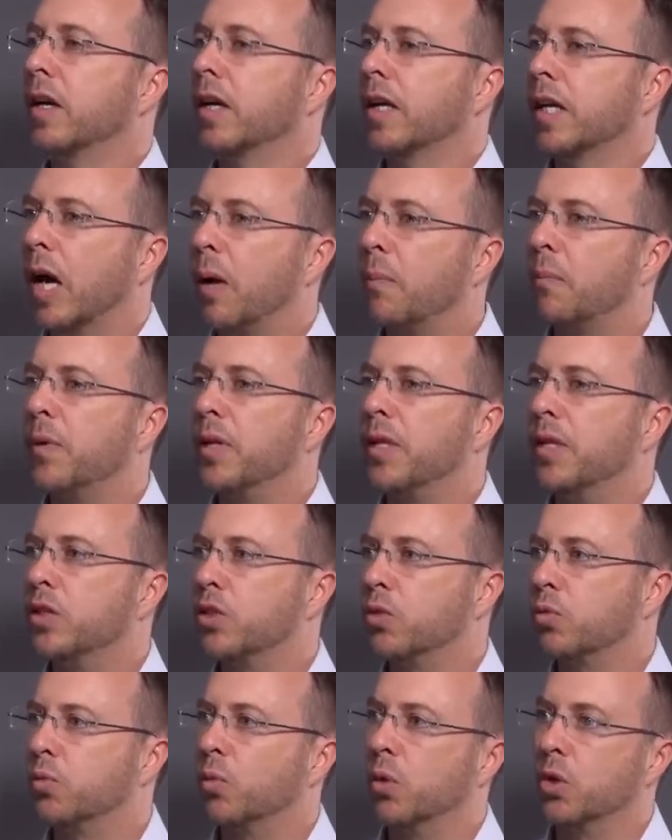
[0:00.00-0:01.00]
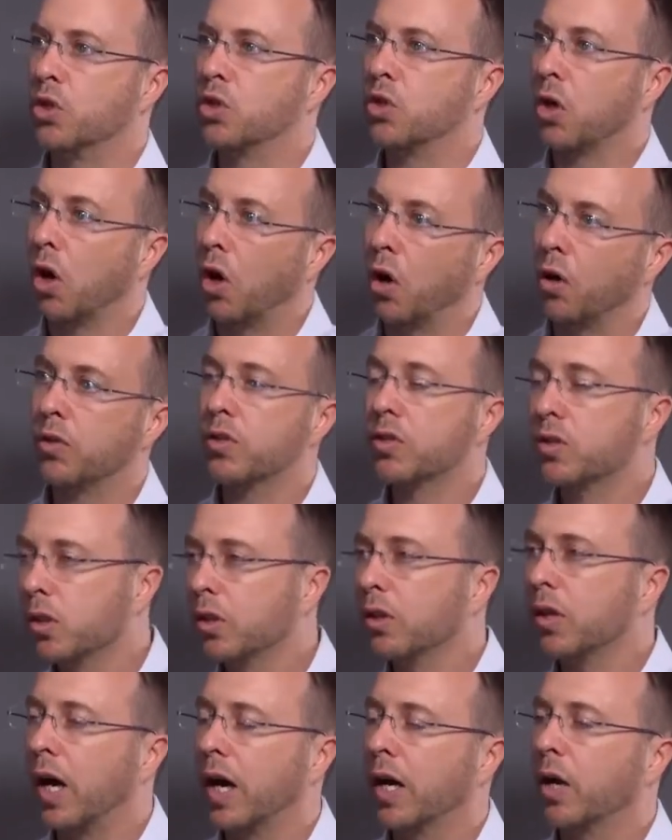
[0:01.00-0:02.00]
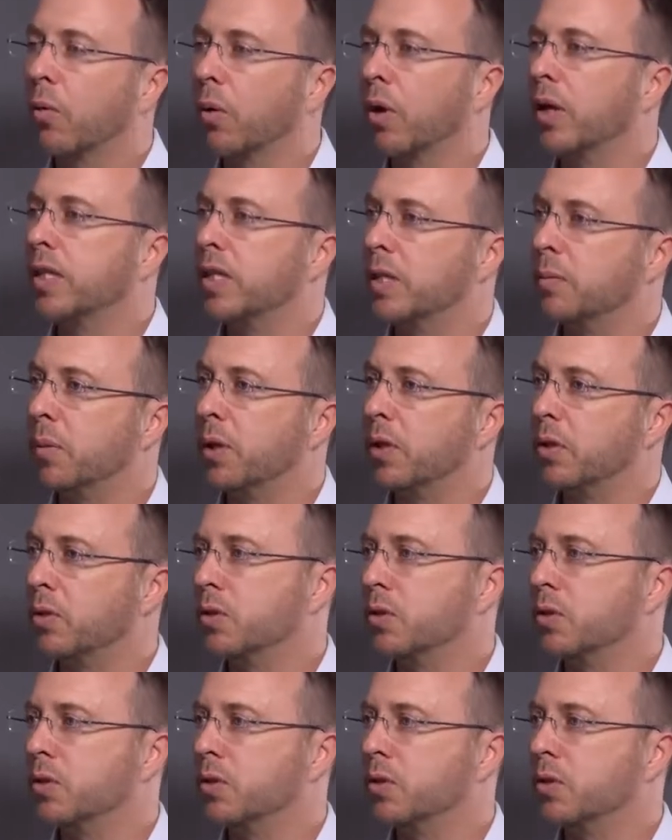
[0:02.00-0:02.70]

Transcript: companies which are still high quality but